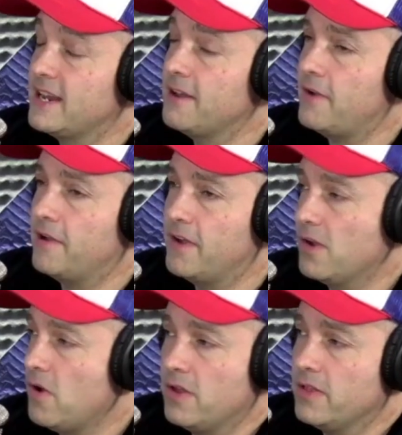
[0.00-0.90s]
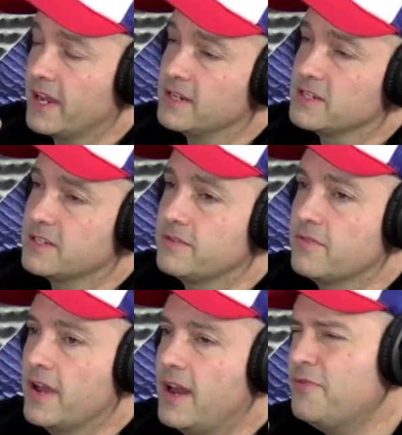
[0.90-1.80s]
I follow all that kind of stuff,
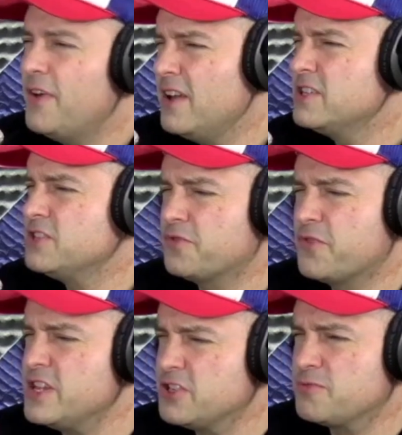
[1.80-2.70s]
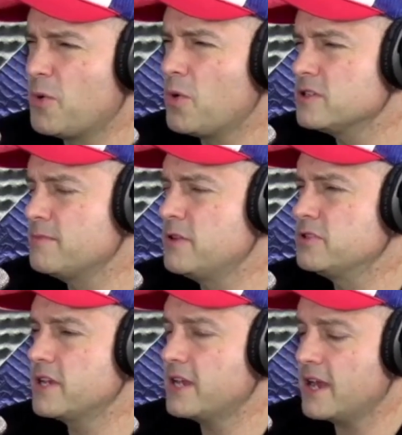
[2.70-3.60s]
right? I follow these fringe sports
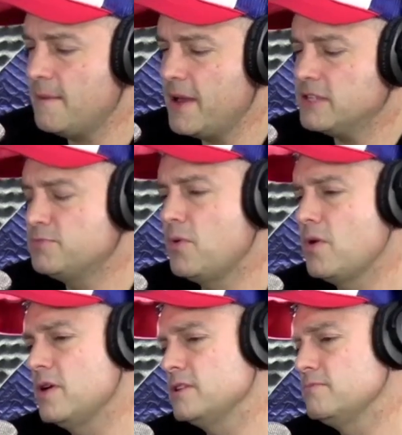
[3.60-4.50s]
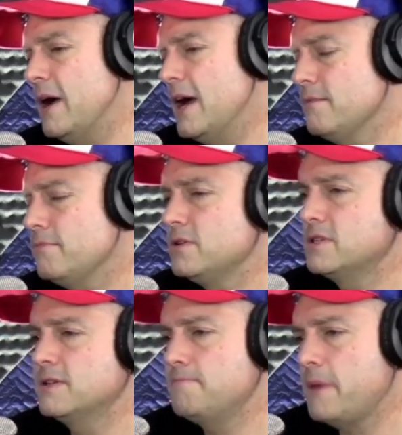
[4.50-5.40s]
mostly. Combat sports,
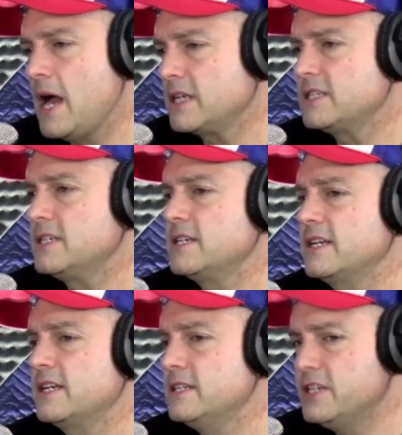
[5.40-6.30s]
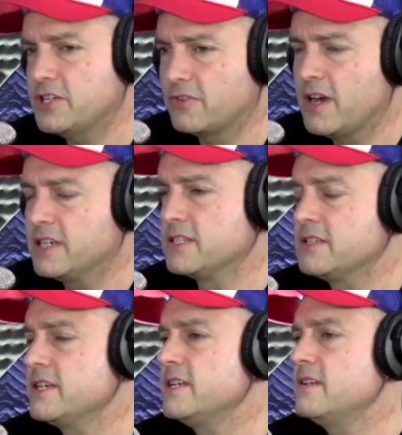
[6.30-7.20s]
bodybuilding, boxing, collegiate
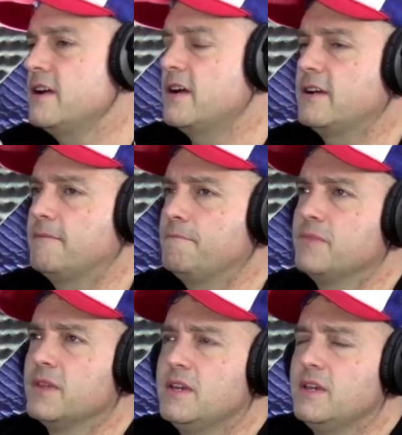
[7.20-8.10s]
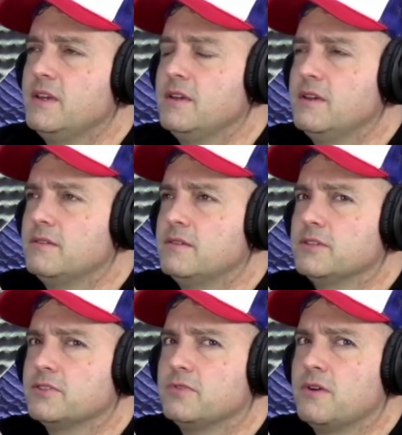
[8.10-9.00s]
wrestling. What
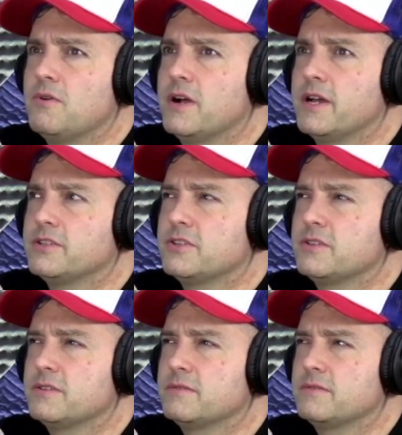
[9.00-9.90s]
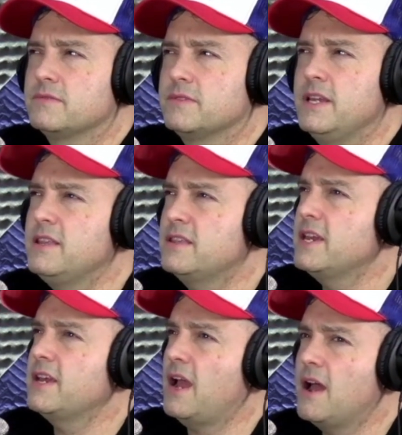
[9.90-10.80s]
else do I watch?
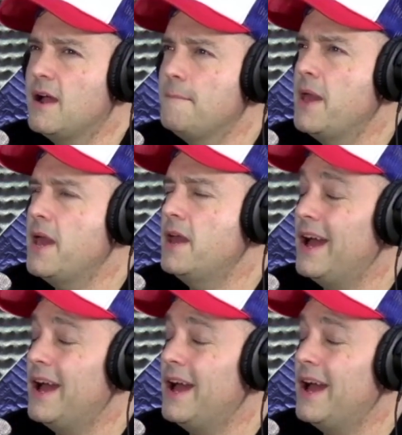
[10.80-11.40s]
anything combat.